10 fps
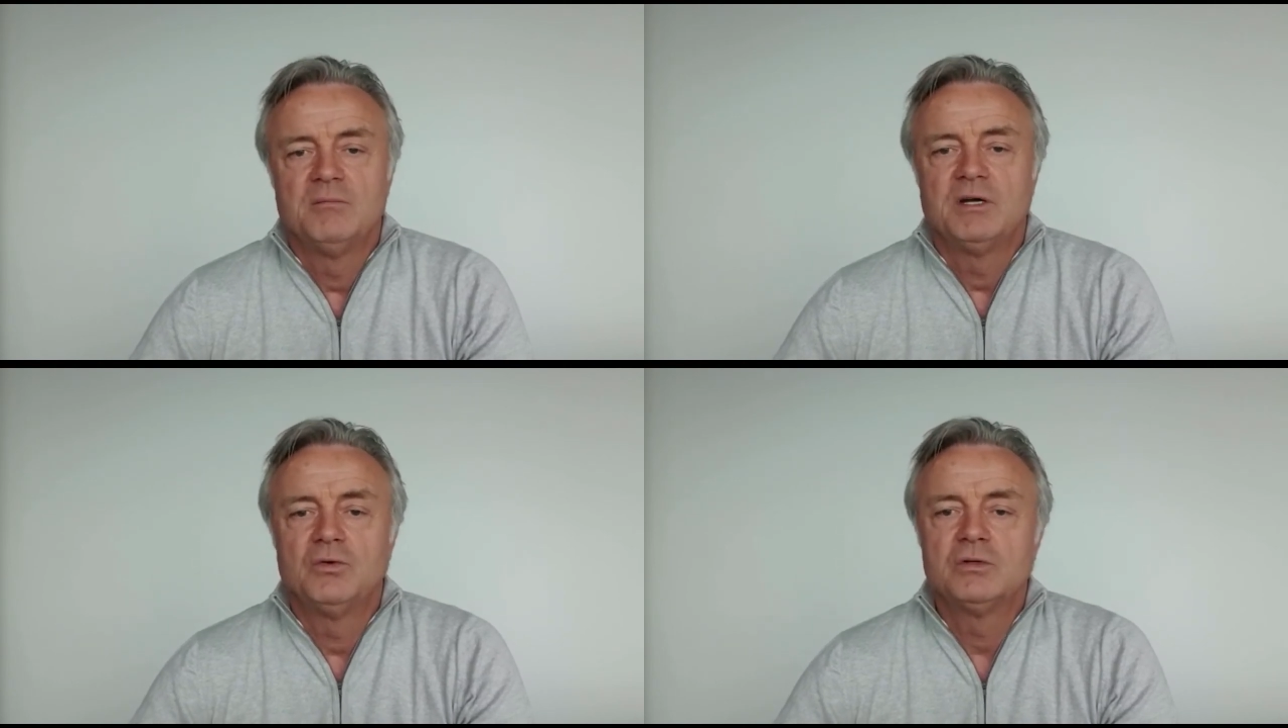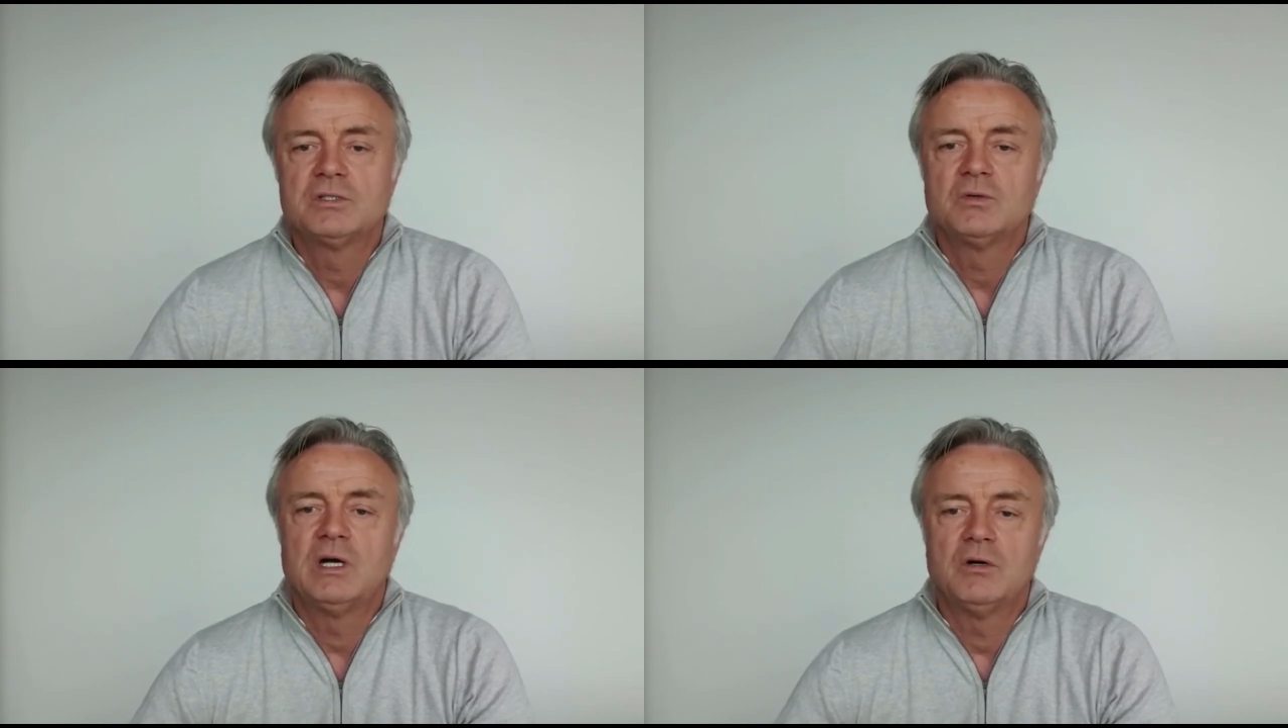but
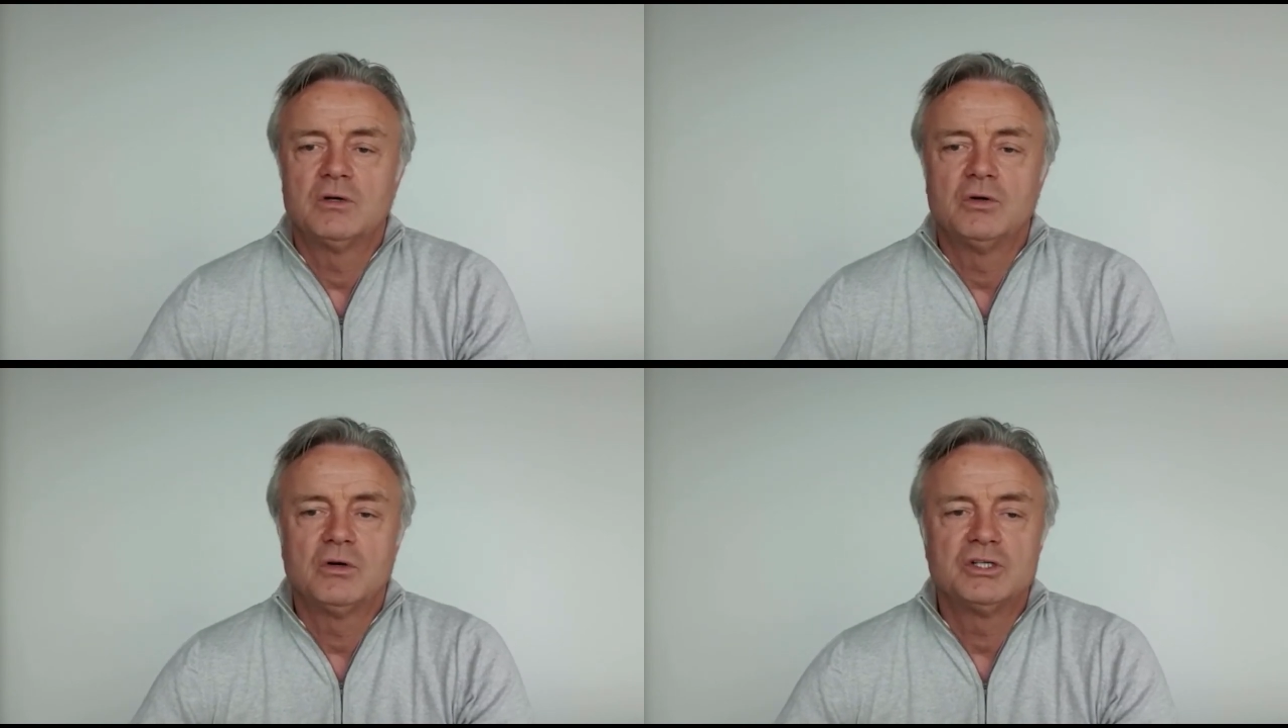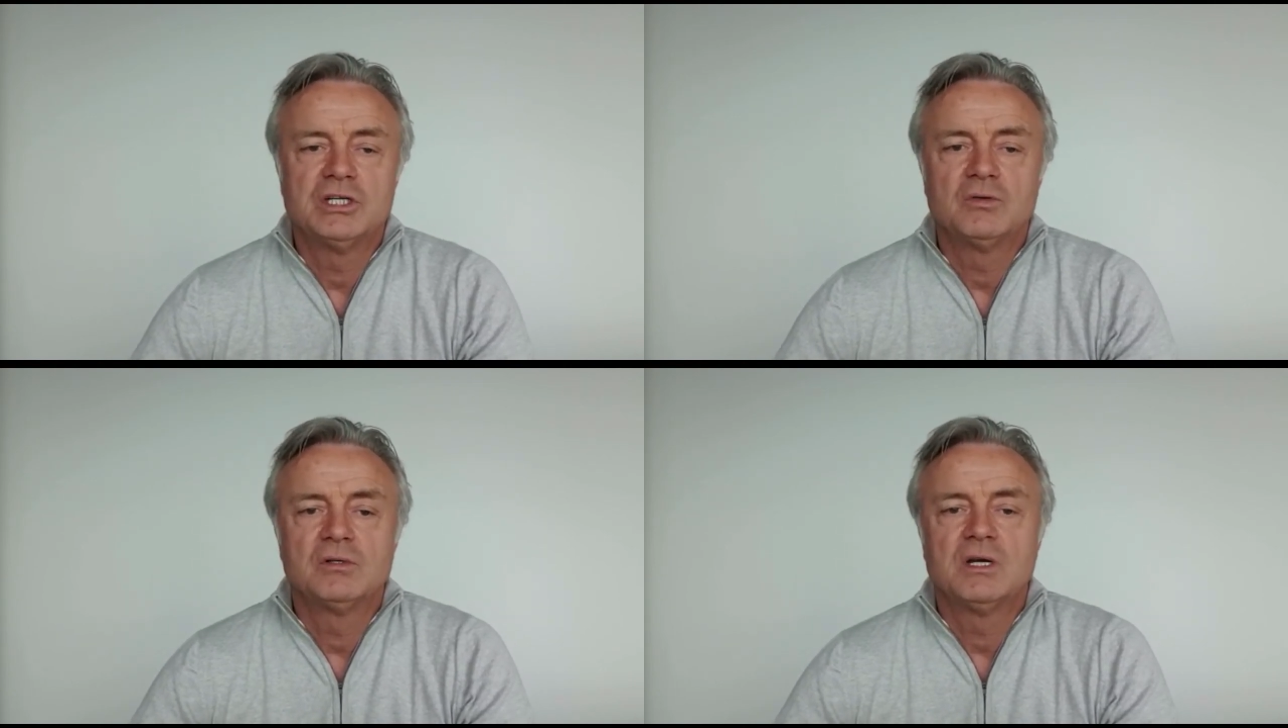also our core
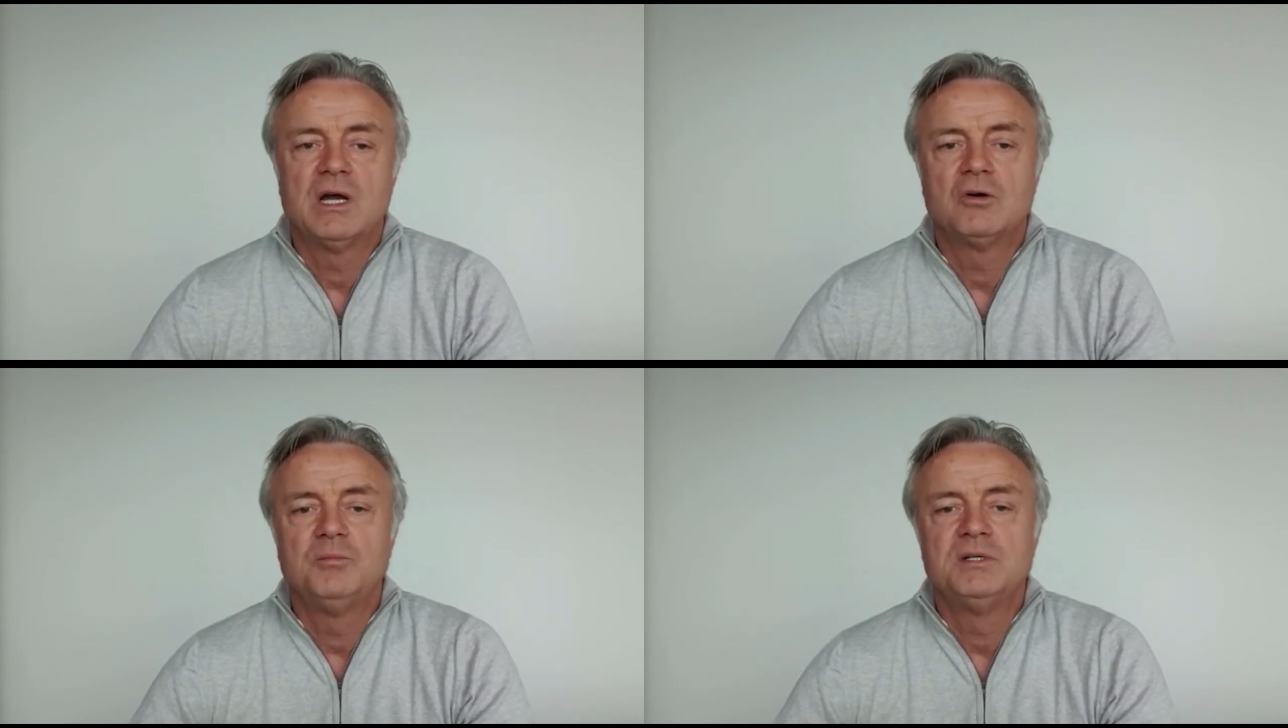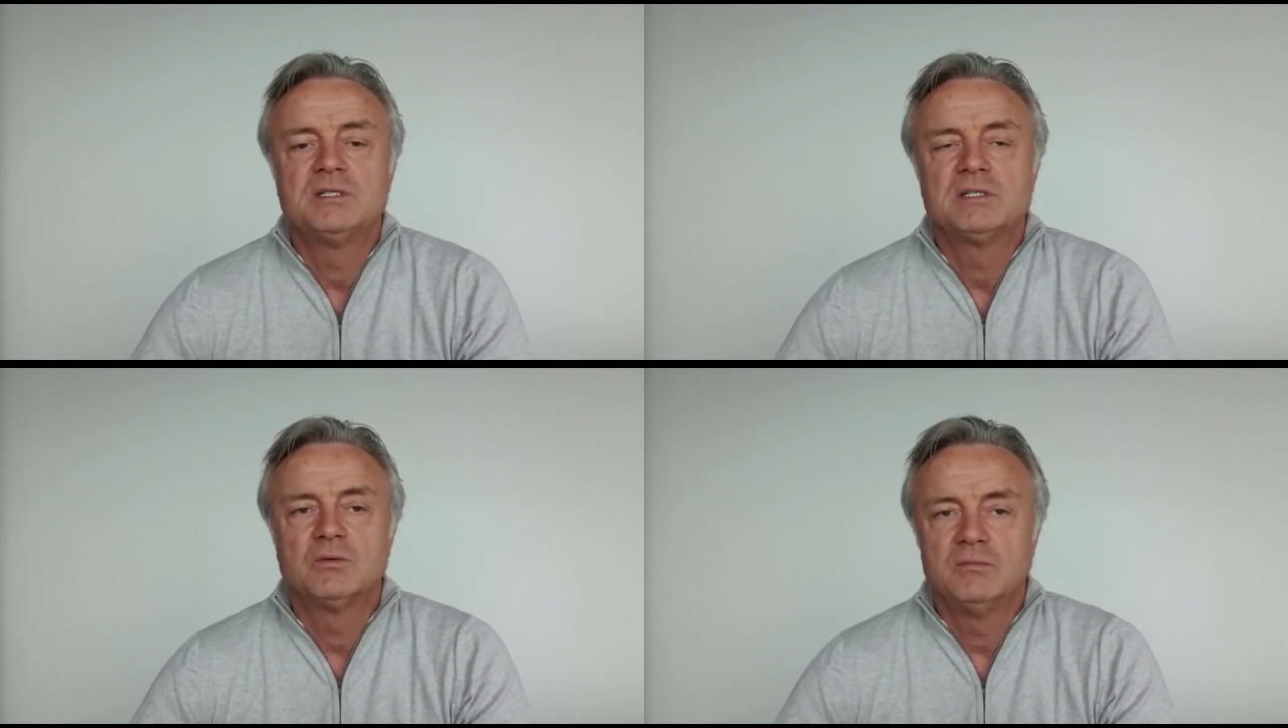general cargo
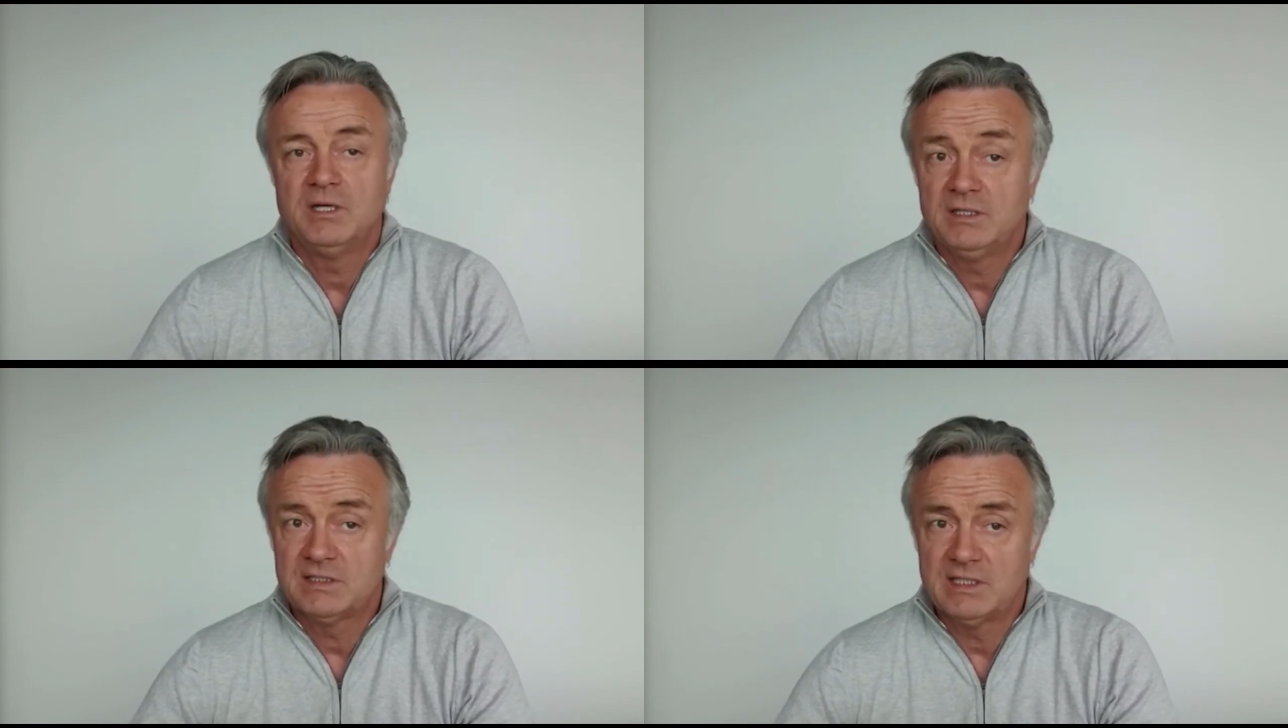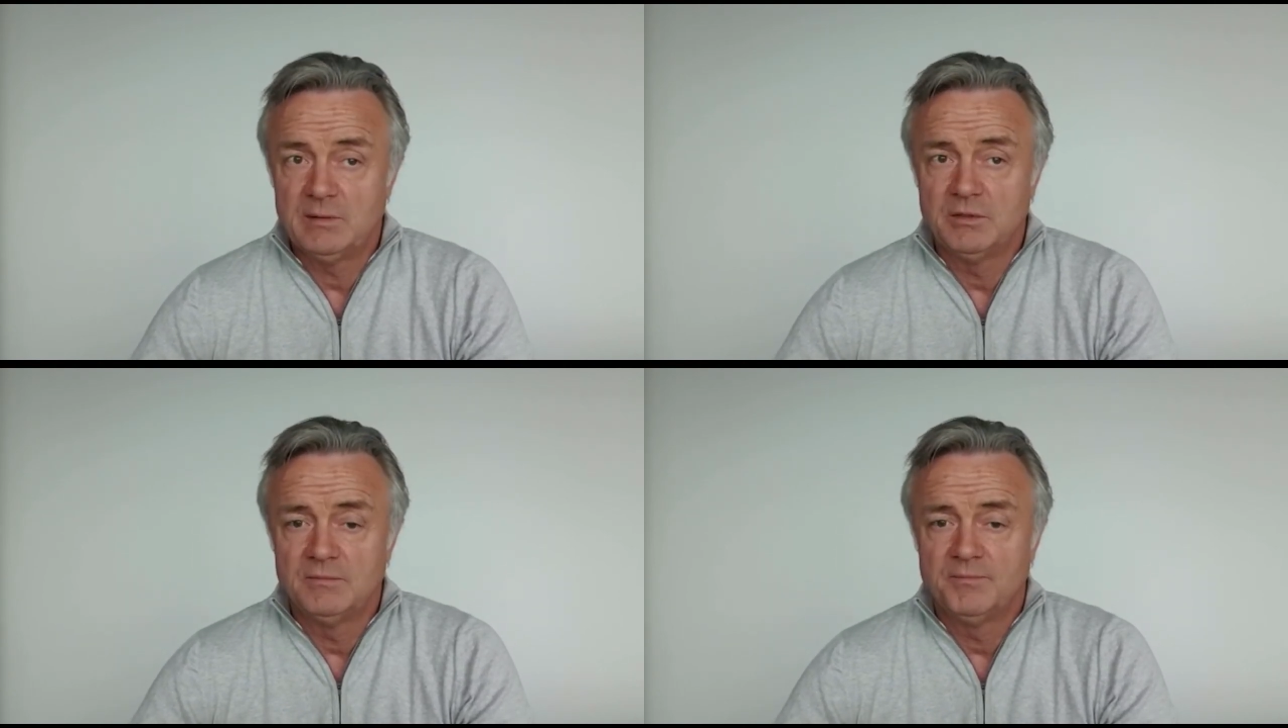business remained
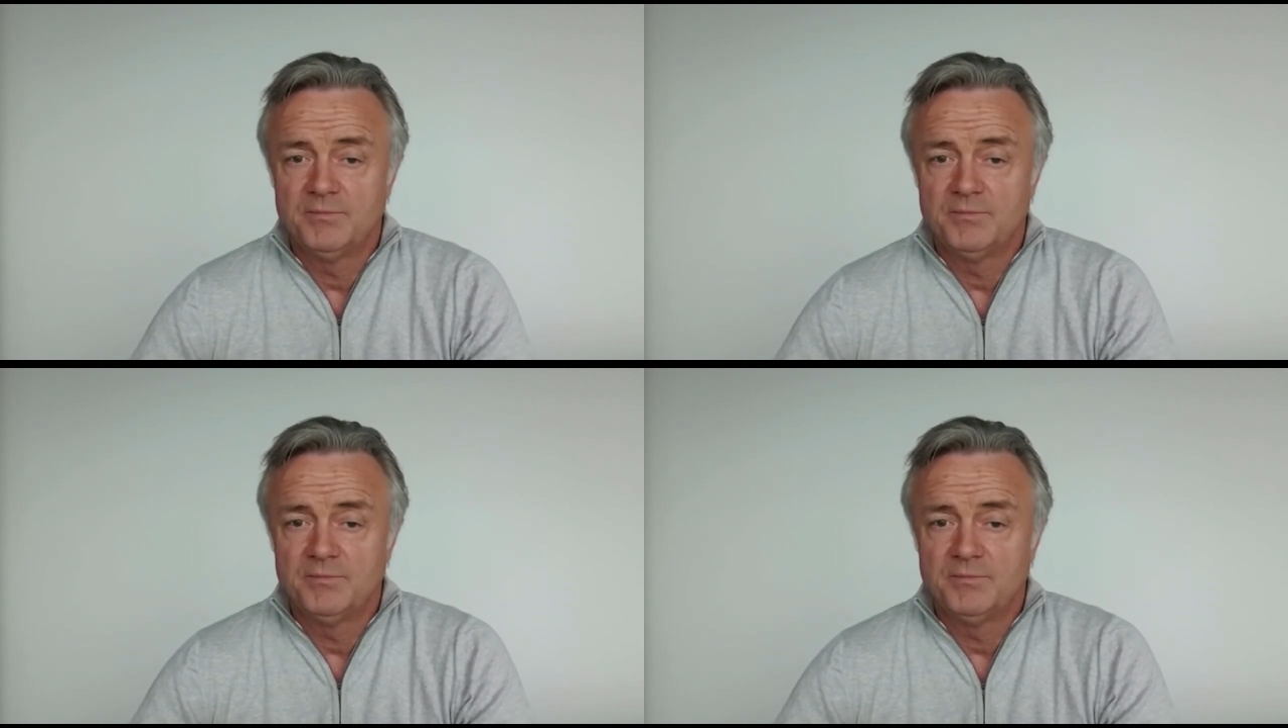stable.